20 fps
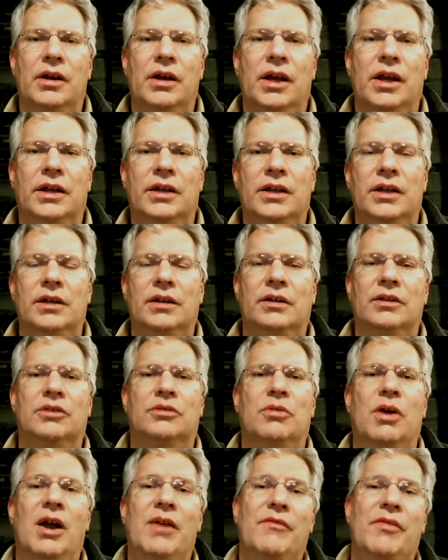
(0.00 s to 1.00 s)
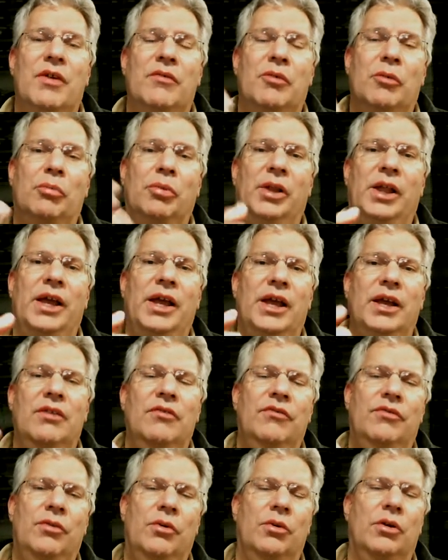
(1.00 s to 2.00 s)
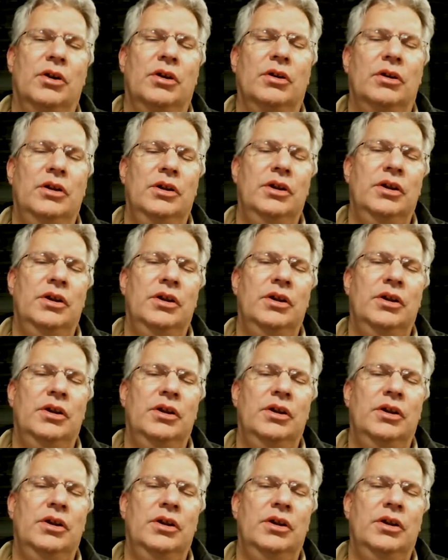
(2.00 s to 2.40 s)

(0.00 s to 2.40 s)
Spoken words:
and he and his wife have a plan for